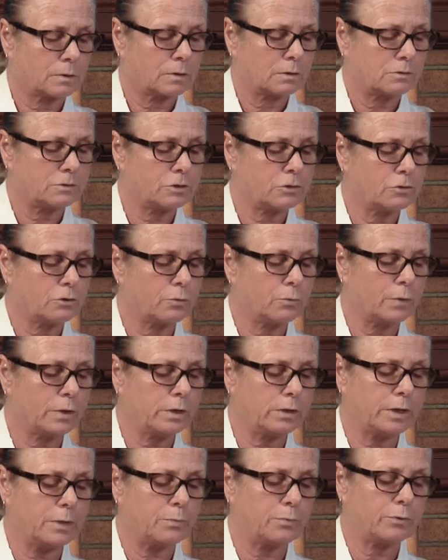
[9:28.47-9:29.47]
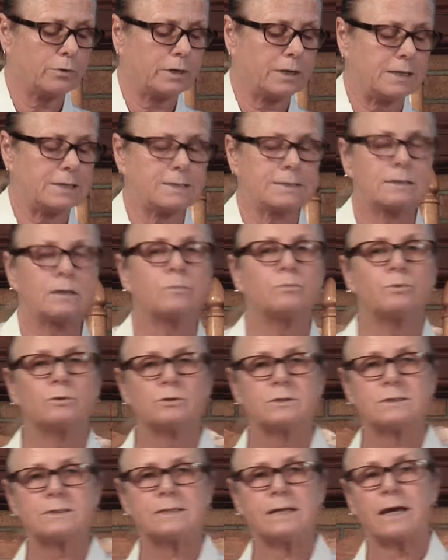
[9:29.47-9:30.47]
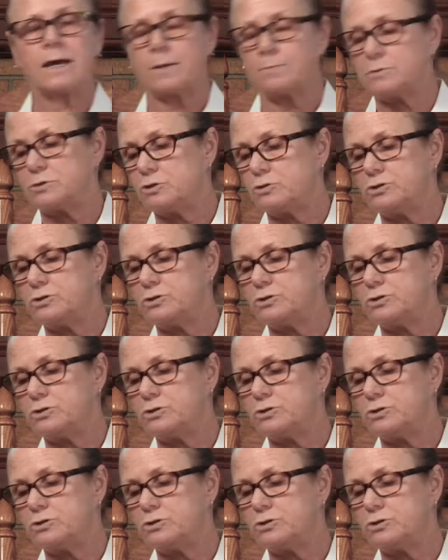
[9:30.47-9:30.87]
So they're really pretty simple steps.